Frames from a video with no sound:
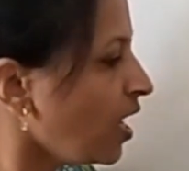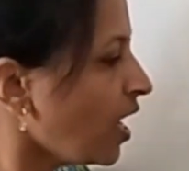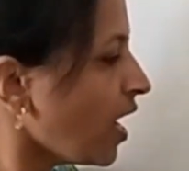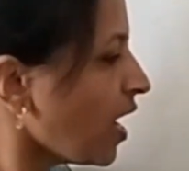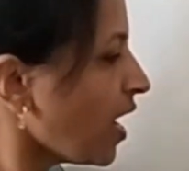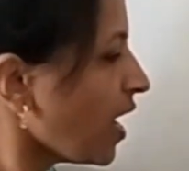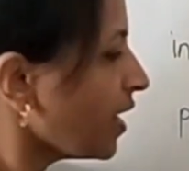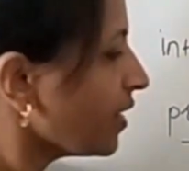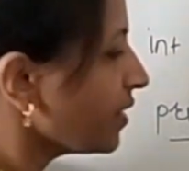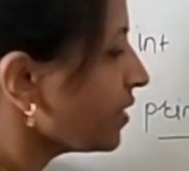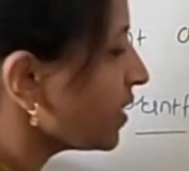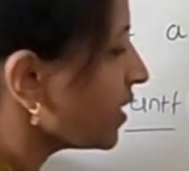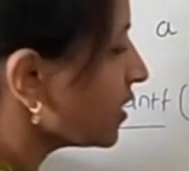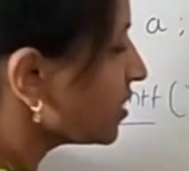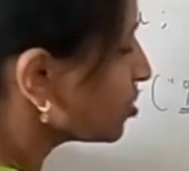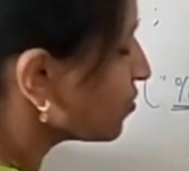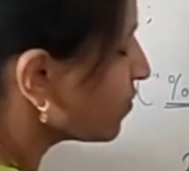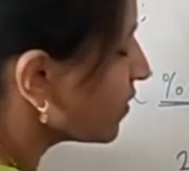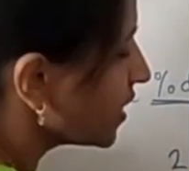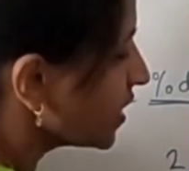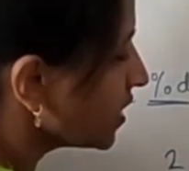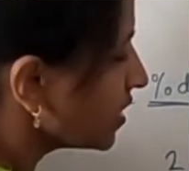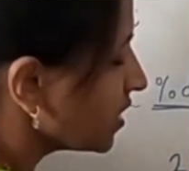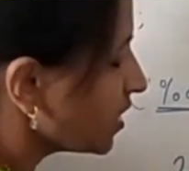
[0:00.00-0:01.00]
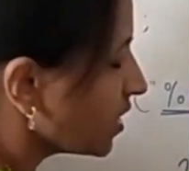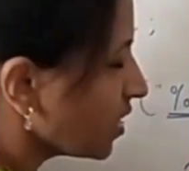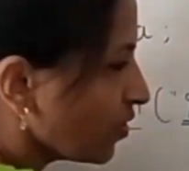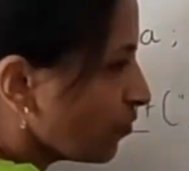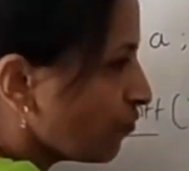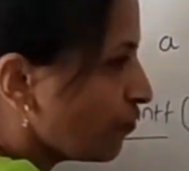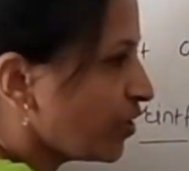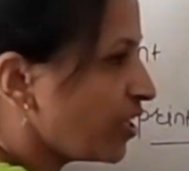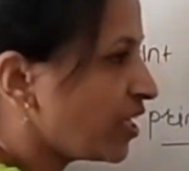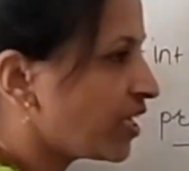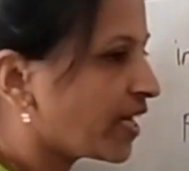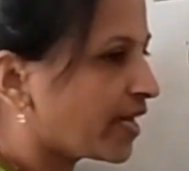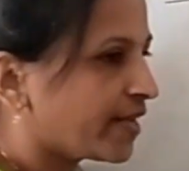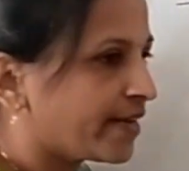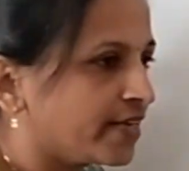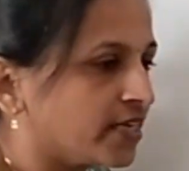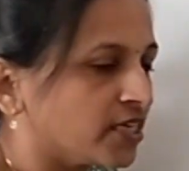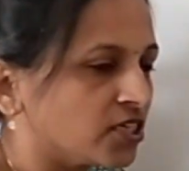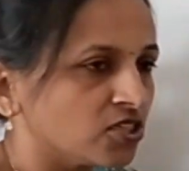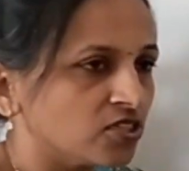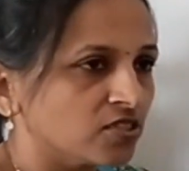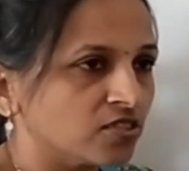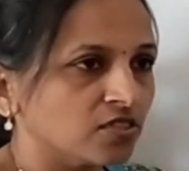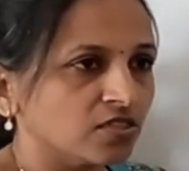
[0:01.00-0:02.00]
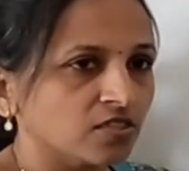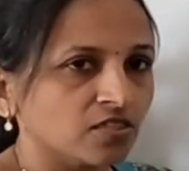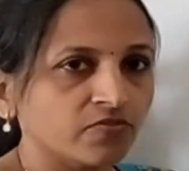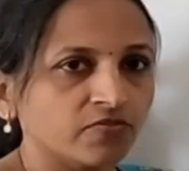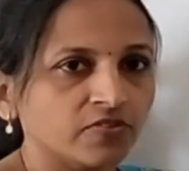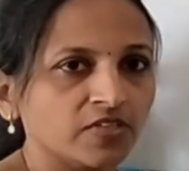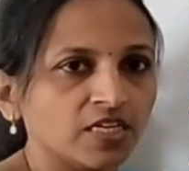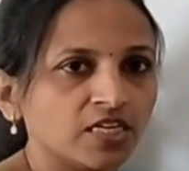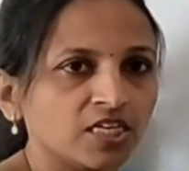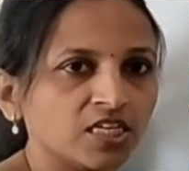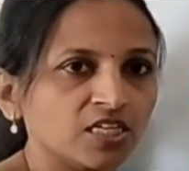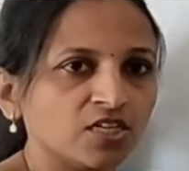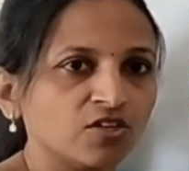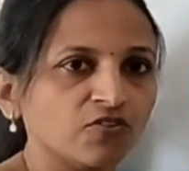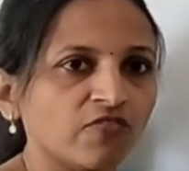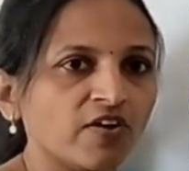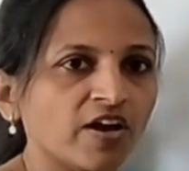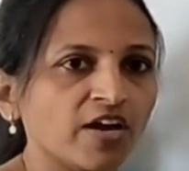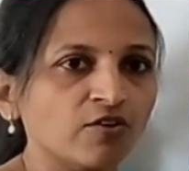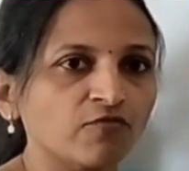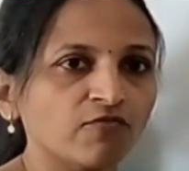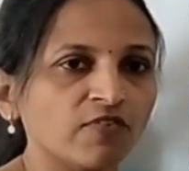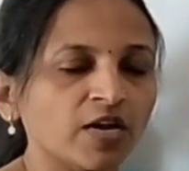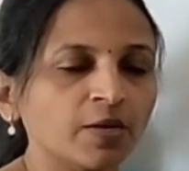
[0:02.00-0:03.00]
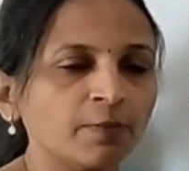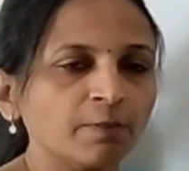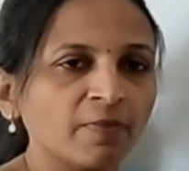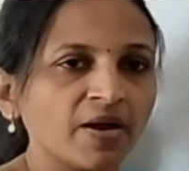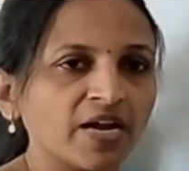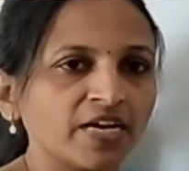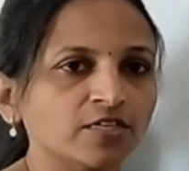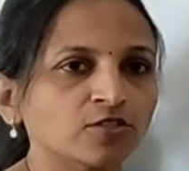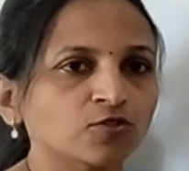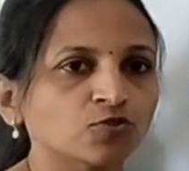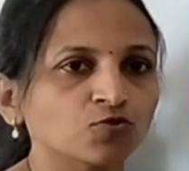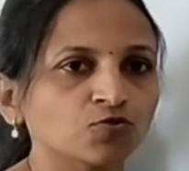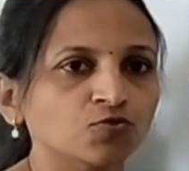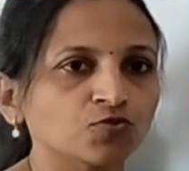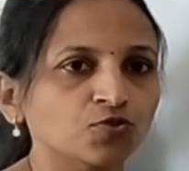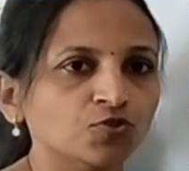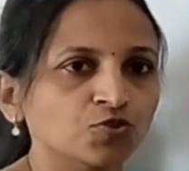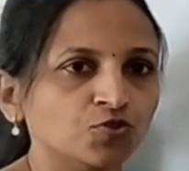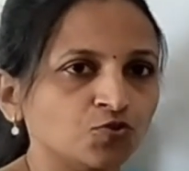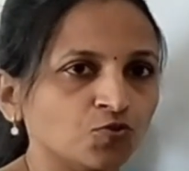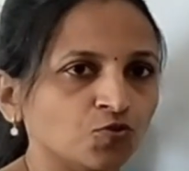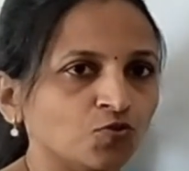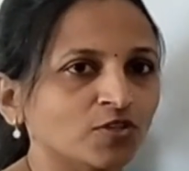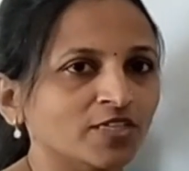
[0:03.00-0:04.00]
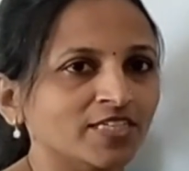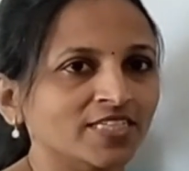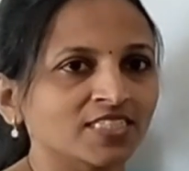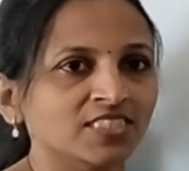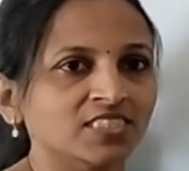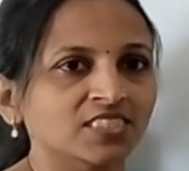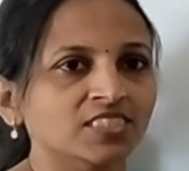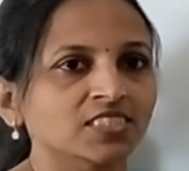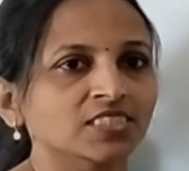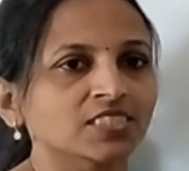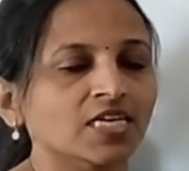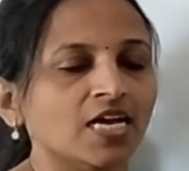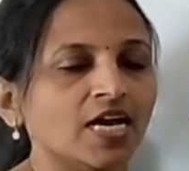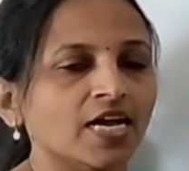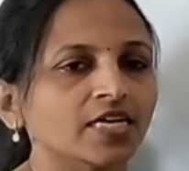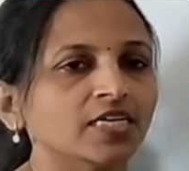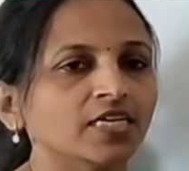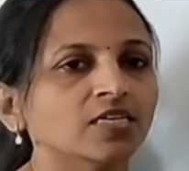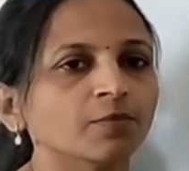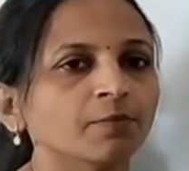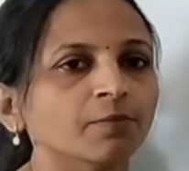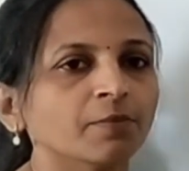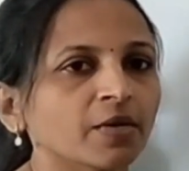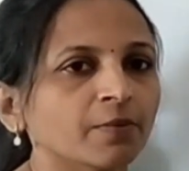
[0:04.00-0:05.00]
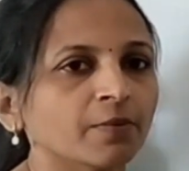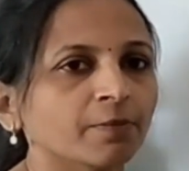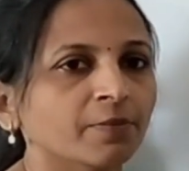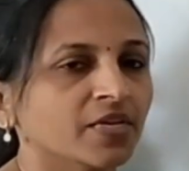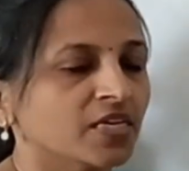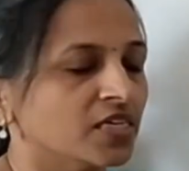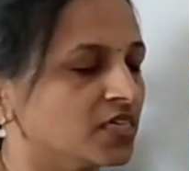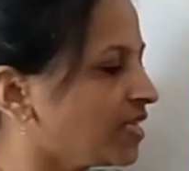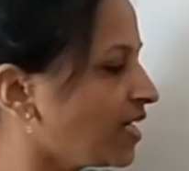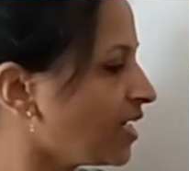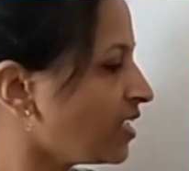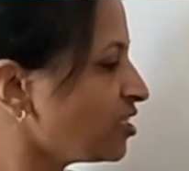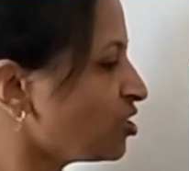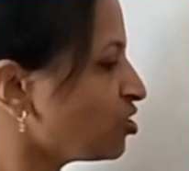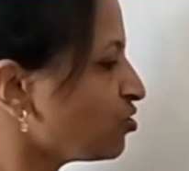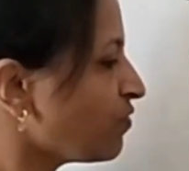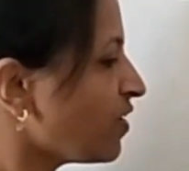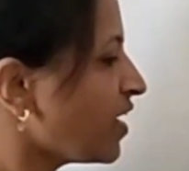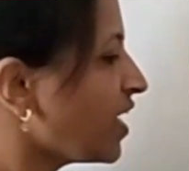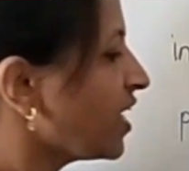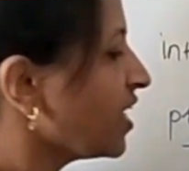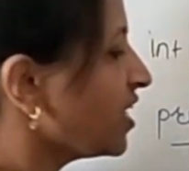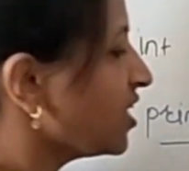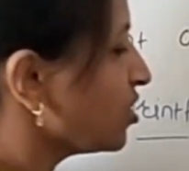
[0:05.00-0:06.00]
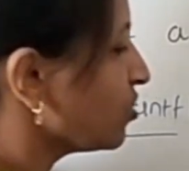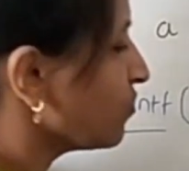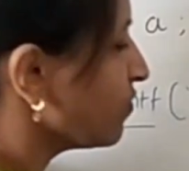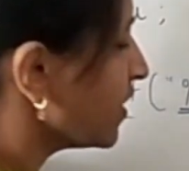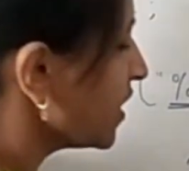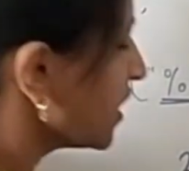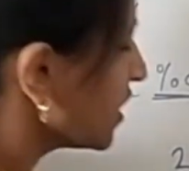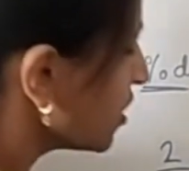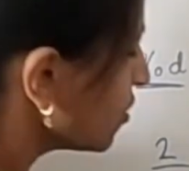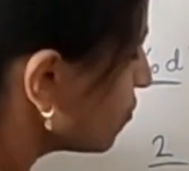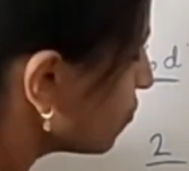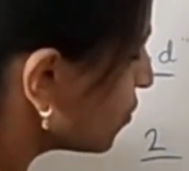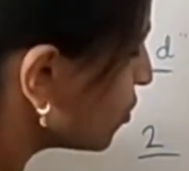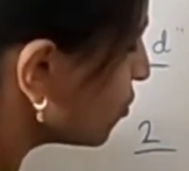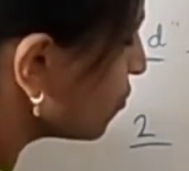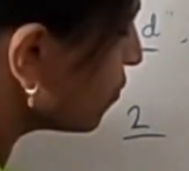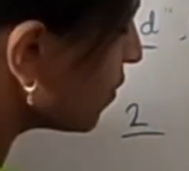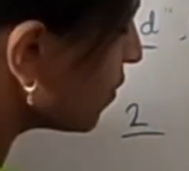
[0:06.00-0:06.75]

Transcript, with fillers: And that's why every character will require one byte to store inside a memory. That's why it will give you